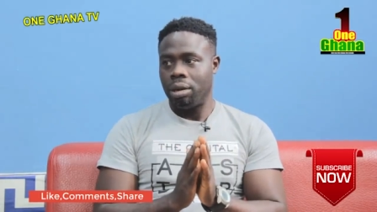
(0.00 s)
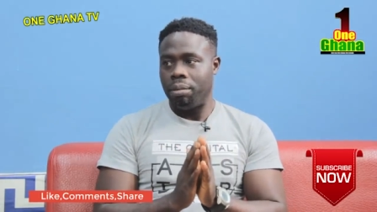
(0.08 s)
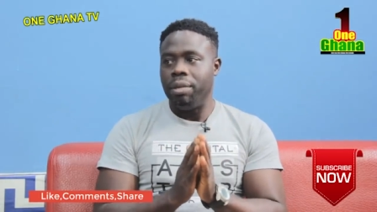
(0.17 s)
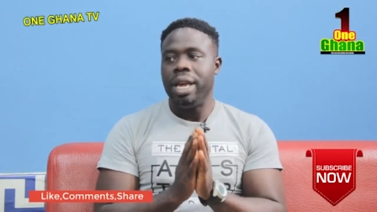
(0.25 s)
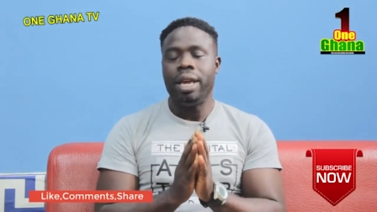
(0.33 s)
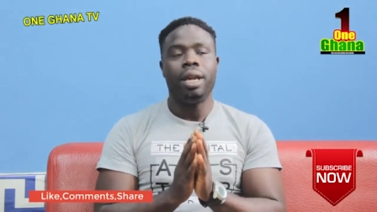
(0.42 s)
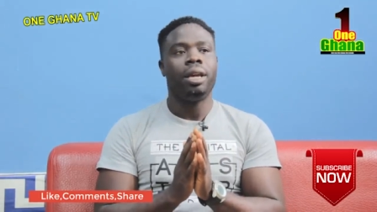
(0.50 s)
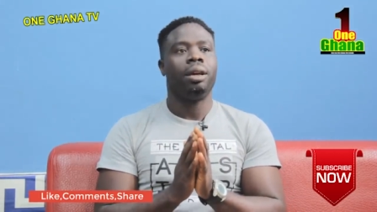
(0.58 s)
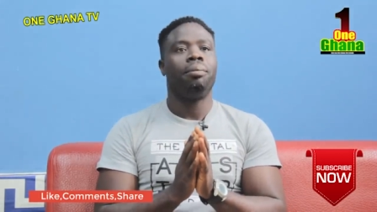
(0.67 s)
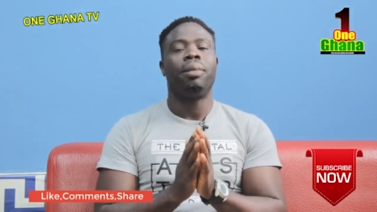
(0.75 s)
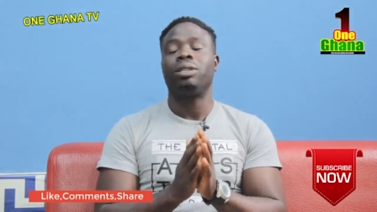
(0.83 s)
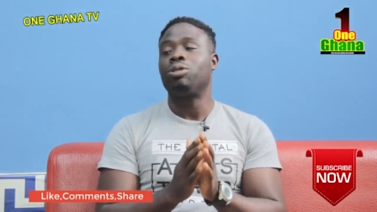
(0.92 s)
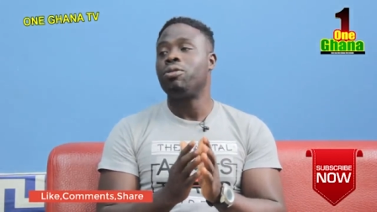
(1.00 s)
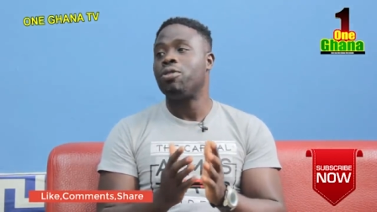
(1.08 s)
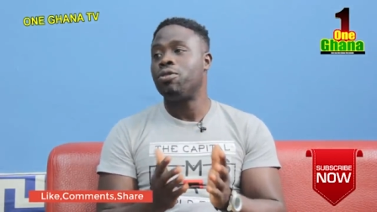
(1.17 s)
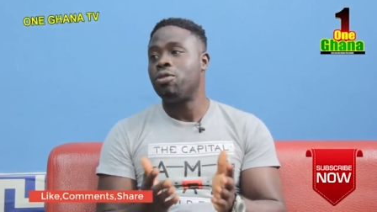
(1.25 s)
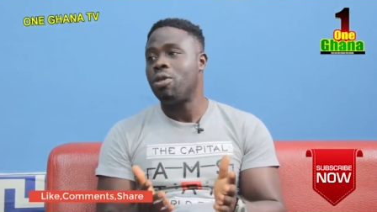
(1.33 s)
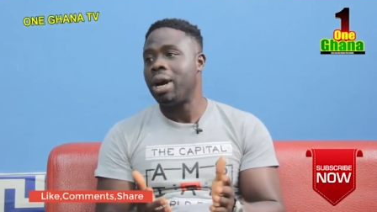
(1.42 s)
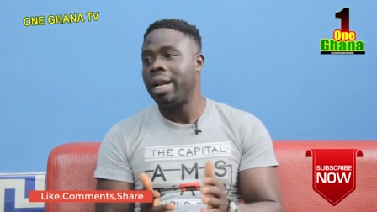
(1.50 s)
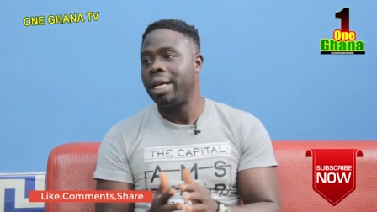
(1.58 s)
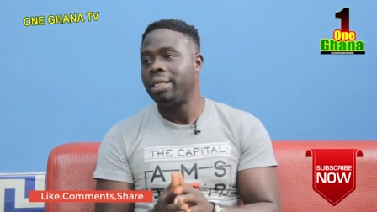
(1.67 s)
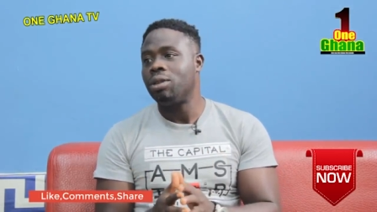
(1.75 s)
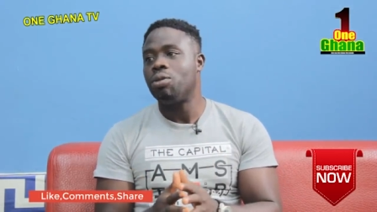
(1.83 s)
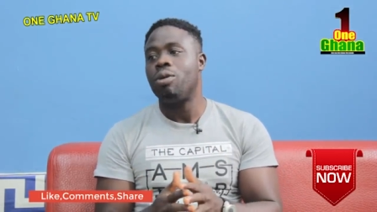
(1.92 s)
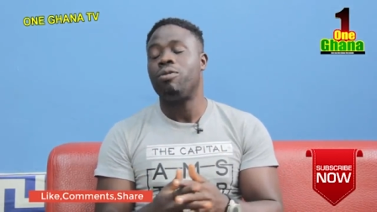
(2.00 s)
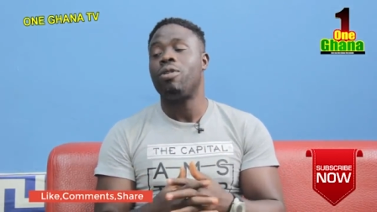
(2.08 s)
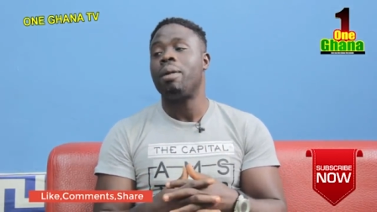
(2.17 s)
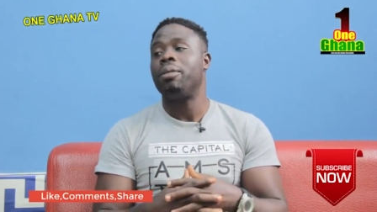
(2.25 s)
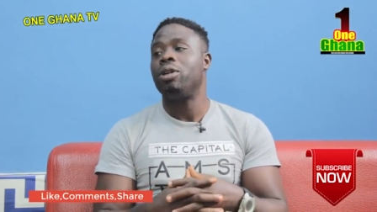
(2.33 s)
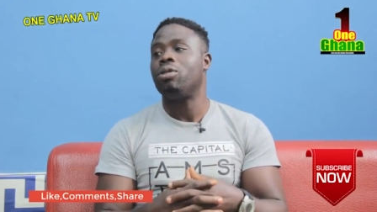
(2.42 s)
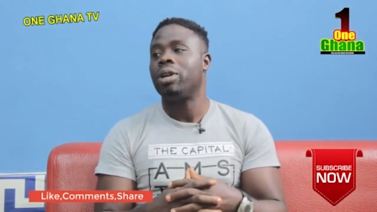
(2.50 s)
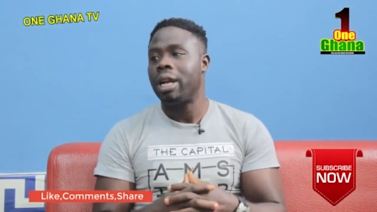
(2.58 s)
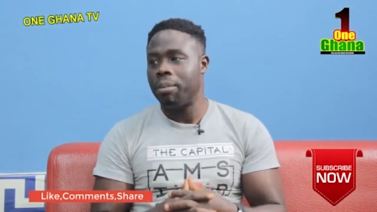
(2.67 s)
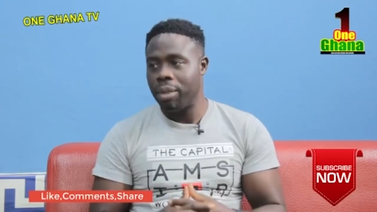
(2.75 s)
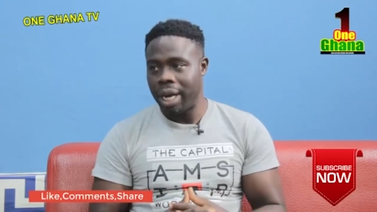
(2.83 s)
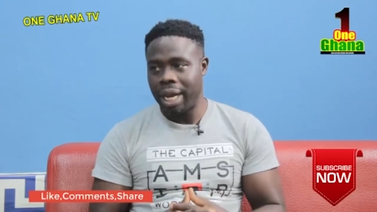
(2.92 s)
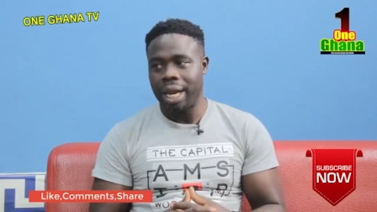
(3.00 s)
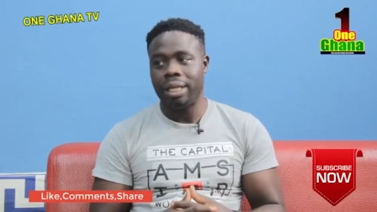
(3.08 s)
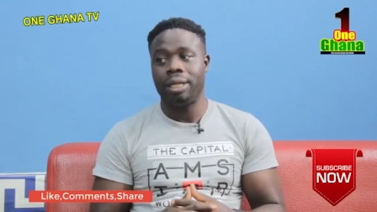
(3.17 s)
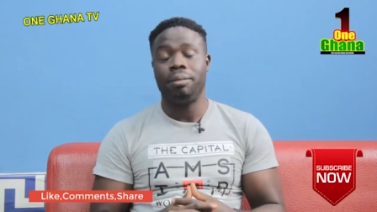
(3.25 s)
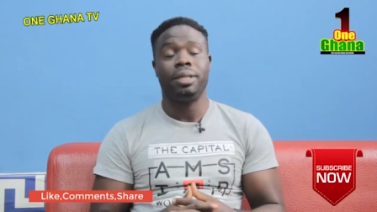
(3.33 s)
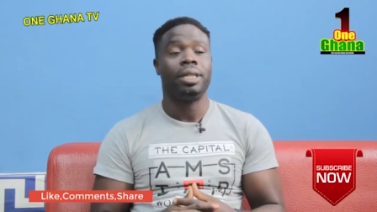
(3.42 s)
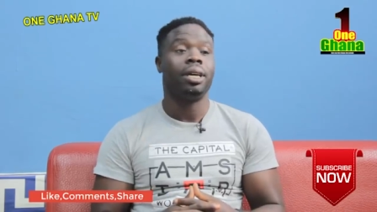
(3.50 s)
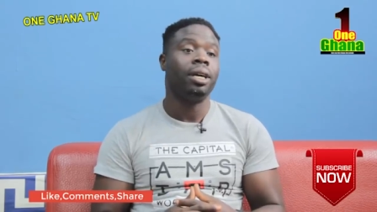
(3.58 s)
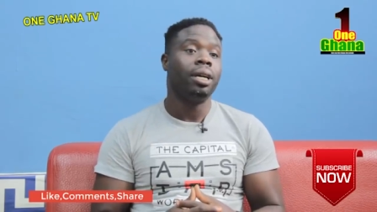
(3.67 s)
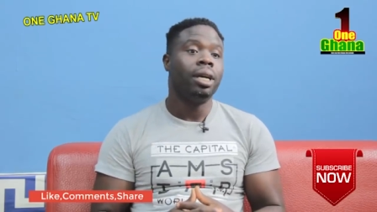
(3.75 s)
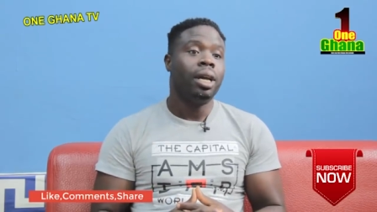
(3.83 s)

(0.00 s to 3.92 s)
May myself for an answer and call for me no nam a catcher me say,